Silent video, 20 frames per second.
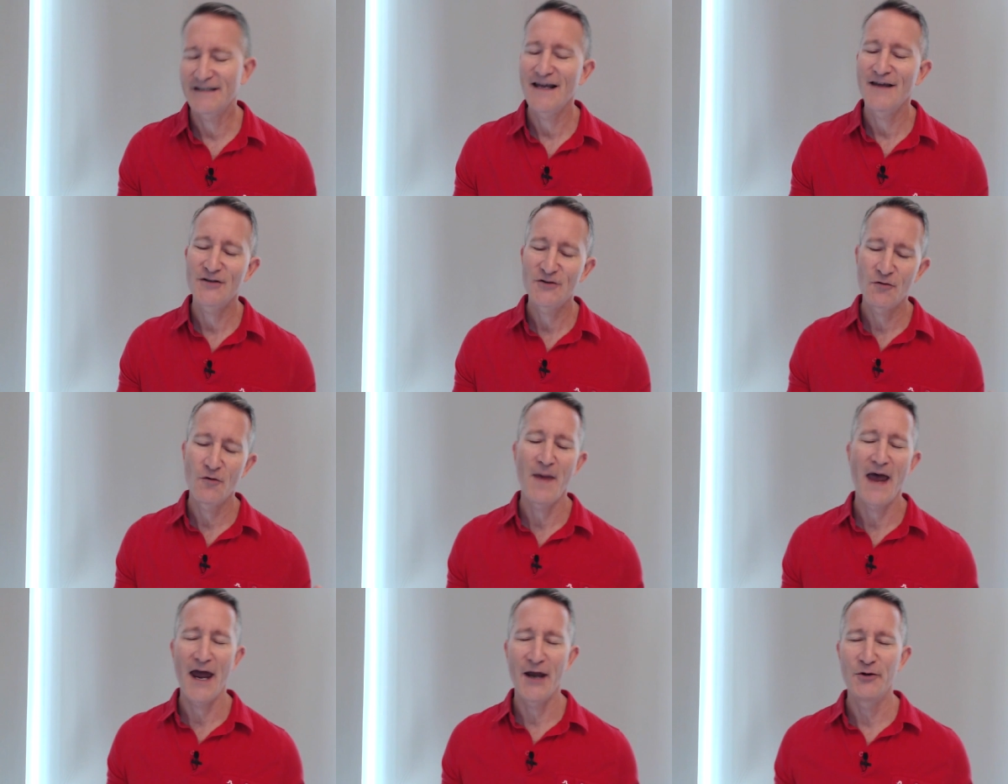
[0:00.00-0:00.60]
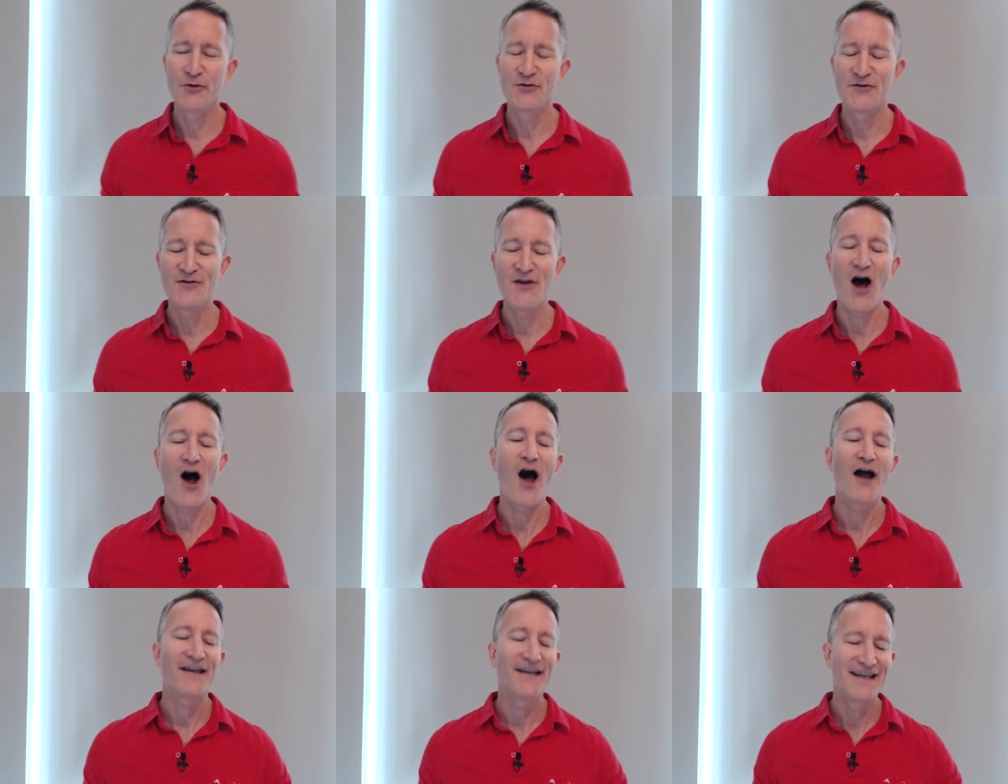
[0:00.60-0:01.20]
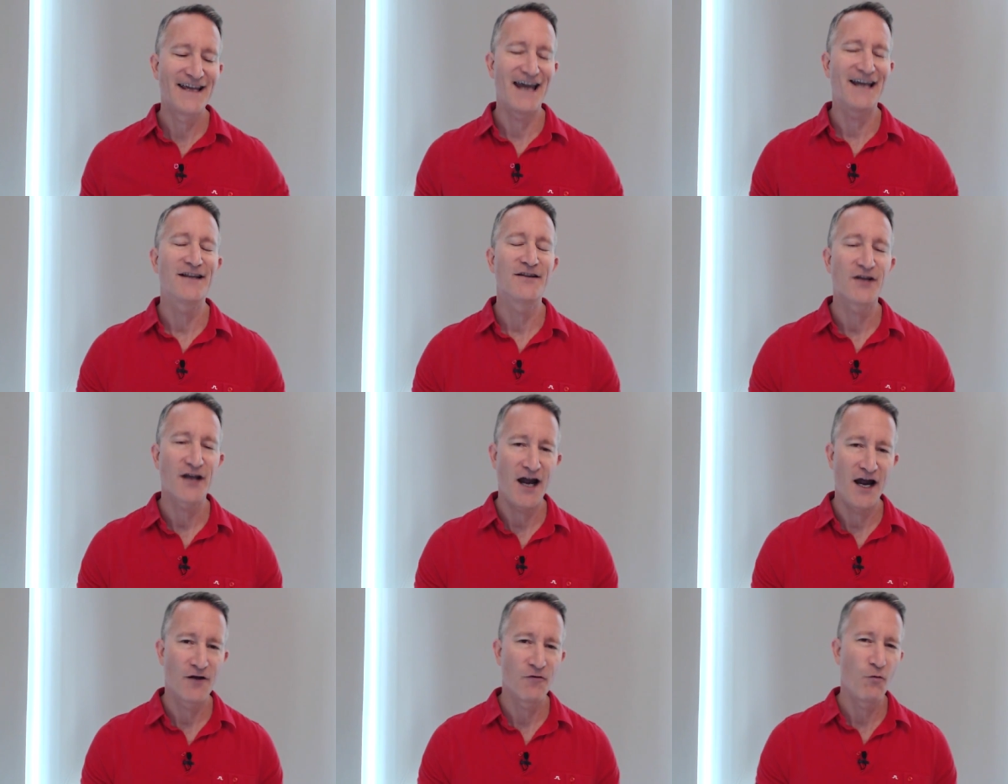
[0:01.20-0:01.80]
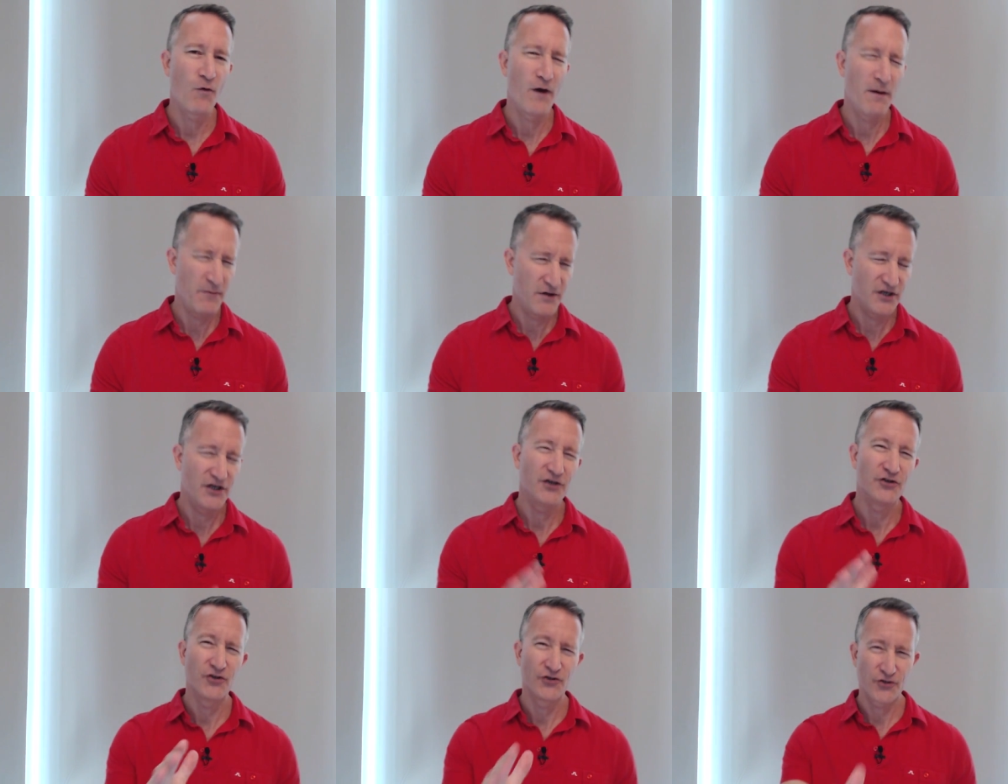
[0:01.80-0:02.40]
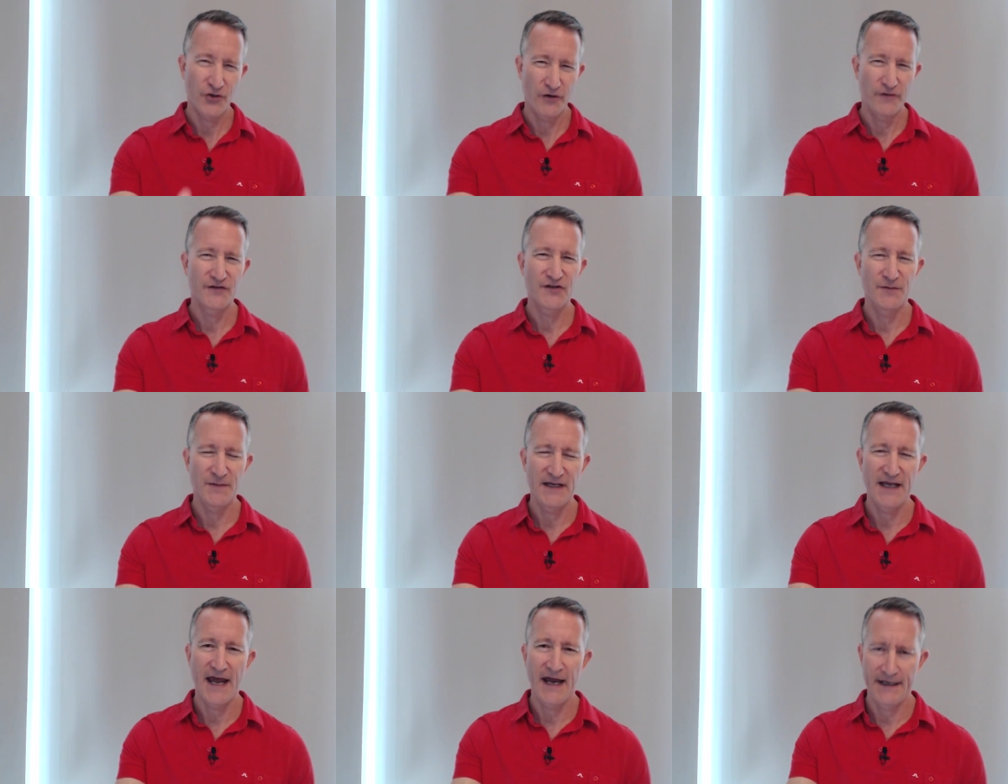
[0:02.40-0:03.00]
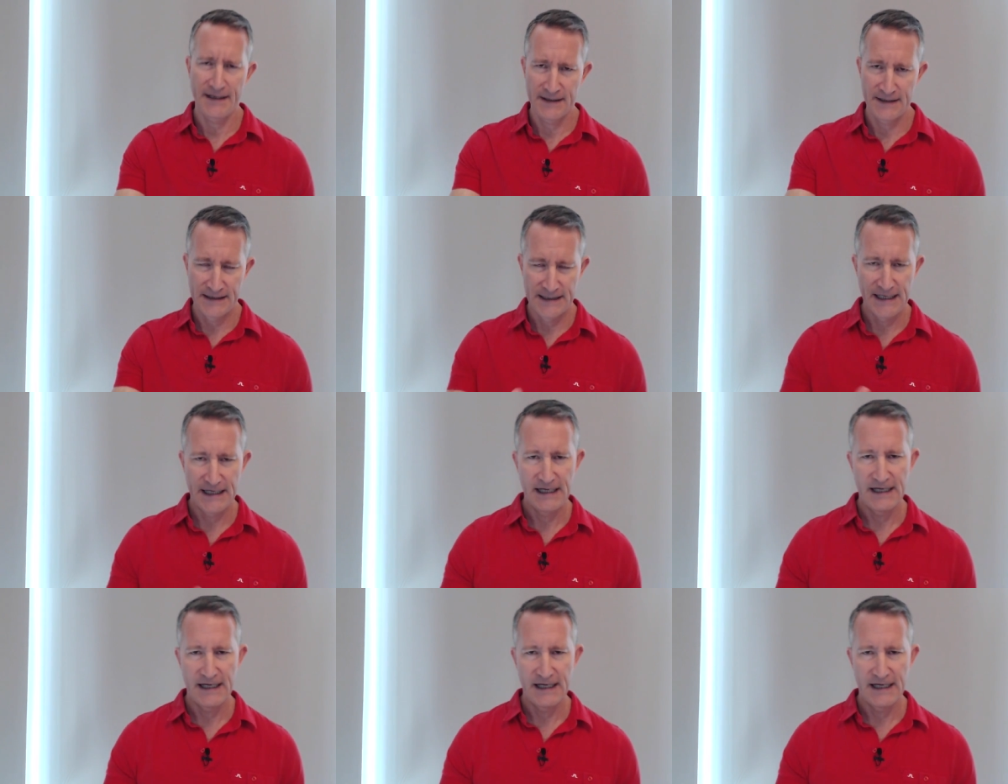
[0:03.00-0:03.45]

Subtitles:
I say this to a man who's not getting the kind of women that he deserves to be getting,